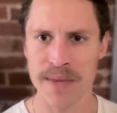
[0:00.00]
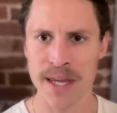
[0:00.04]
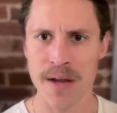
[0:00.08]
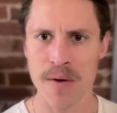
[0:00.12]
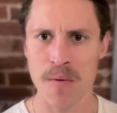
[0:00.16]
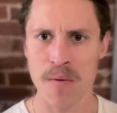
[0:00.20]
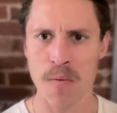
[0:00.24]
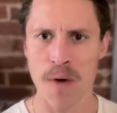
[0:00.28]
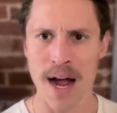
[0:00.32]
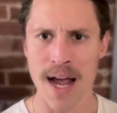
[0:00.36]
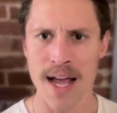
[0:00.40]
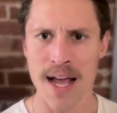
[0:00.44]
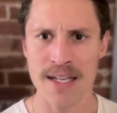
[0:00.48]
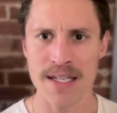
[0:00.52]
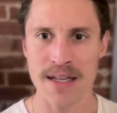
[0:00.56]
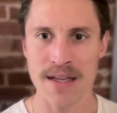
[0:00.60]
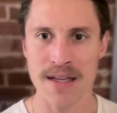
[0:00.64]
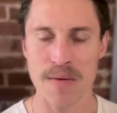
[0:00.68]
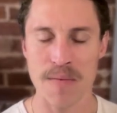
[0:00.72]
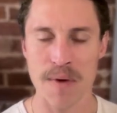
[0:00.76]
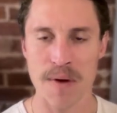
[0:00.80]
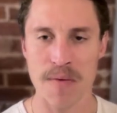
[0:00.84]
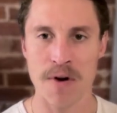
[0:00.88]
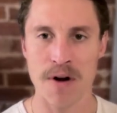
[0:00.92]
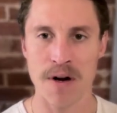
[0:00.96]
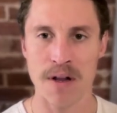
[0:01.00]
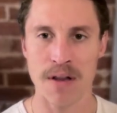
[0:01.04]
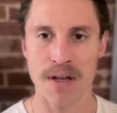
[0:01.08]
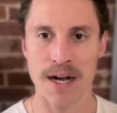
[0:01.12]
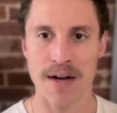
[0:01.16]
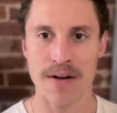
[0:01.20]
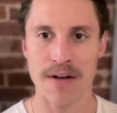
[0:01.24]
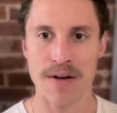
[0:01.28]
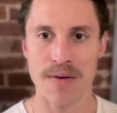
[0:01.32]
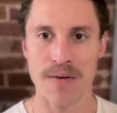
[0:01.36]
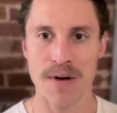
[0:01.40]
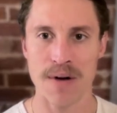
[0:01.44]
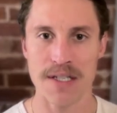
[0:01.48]
why is it that we weren't
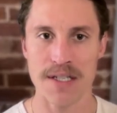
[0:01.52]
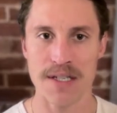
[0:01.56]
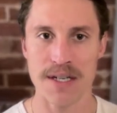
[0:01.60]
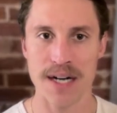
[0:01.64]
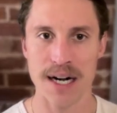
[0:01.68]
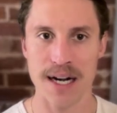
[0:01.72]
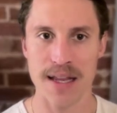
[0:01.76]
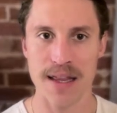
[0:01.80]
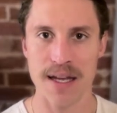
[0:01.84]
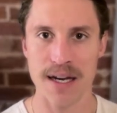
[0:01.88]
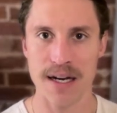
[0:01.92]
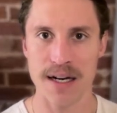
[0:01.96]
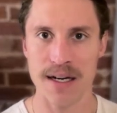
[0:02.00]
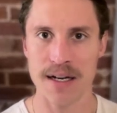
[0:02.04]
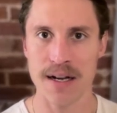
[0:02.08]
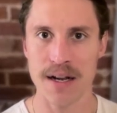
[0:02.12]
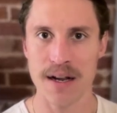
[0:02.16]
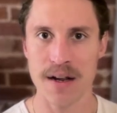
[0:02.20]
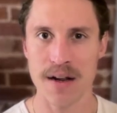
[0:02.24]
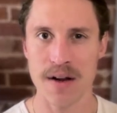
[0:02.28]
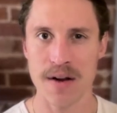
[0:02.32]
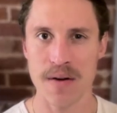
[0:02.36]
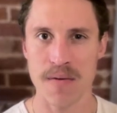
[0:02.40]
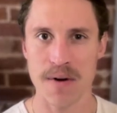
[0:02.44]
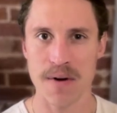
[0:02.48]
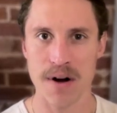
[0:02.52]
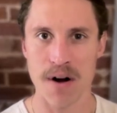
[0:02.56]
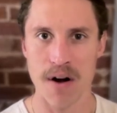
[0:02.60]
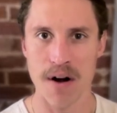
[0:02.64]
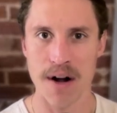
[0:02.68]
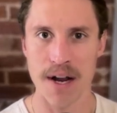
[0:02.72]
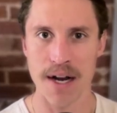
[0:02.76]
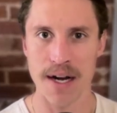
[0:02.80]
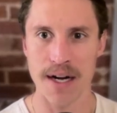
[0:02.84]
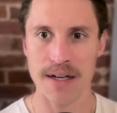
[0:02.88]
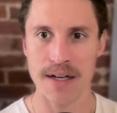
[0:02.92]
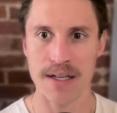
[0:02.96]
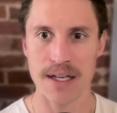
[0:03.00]
allowed to question anything
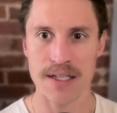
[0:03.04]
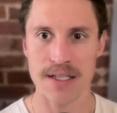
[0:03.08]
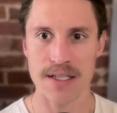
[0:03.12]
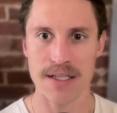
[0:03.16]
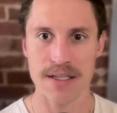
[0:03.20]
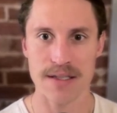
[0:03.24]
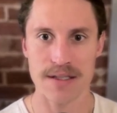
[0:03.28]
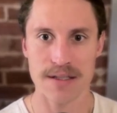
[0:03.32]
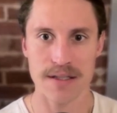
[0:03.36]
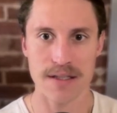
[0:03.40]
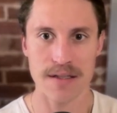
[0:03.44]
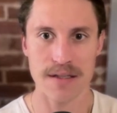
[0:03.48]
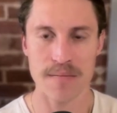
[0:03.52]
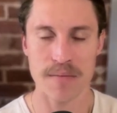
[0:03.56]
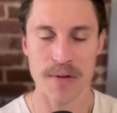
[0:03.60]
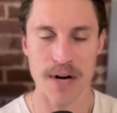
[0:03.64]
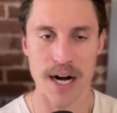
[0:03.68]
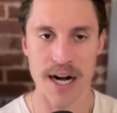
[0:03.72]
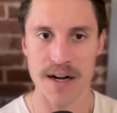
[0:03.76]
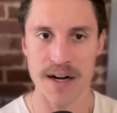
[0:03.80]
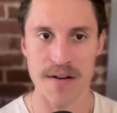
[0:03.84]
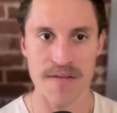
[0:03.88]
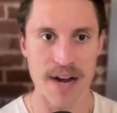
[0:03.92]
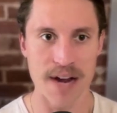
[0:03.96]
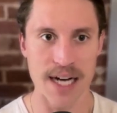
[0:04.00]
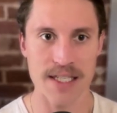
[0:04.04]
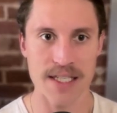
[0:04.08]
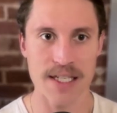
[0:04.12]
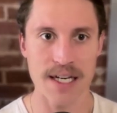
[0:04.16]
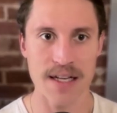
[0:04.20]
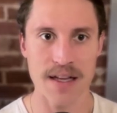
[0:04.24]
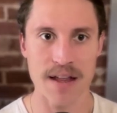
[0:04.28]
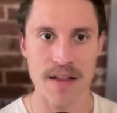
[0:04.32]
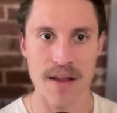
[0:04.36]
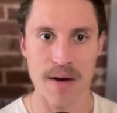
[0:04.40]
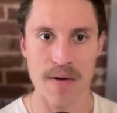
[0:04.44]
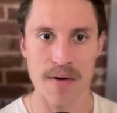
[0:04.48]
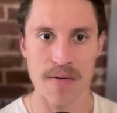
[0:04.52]
regarding this brand new vaccine
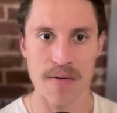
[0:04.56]
that they were